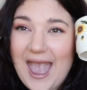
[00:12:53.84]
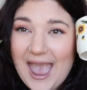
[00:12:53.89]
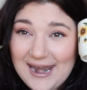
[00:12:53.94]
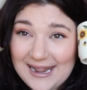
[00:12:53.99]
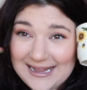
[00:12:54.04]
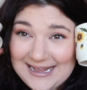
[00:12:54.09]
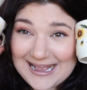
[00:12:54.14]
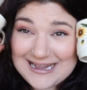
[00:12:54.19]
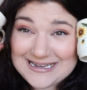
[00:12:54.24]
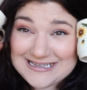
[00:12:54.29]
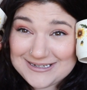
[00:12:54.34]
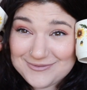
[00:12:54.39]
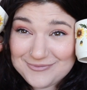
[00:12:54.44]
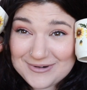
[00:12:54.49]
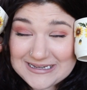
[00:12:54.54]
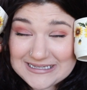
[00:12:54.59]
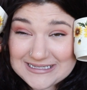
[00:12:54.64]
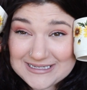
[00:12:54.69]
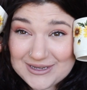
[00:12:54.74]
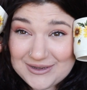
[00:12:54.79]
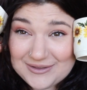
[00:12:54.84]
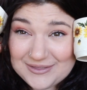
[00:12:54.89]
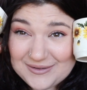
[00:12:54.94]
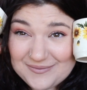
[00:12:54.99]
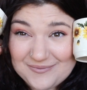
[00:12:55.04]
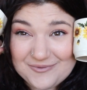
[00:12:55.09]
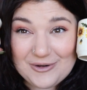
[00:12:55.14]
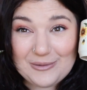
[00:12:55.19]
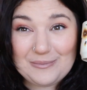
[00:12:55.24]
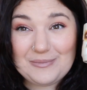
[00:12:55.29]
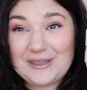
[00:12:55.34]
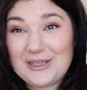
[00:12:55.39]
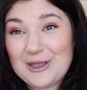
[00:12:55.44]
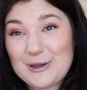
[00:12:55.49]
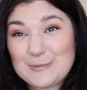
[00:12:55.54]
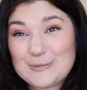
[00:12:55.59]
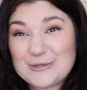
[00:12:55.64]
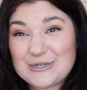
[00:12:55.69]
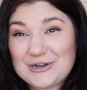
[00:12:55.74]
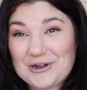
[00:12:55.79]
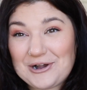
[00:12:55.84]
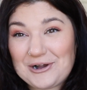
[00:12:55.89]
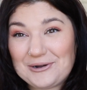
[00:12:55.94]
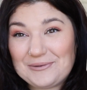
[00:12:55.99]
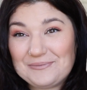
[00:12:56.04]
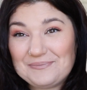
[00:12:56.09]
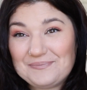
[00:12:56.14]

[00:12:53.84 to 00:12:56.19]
and I had to rescue them from the op shop.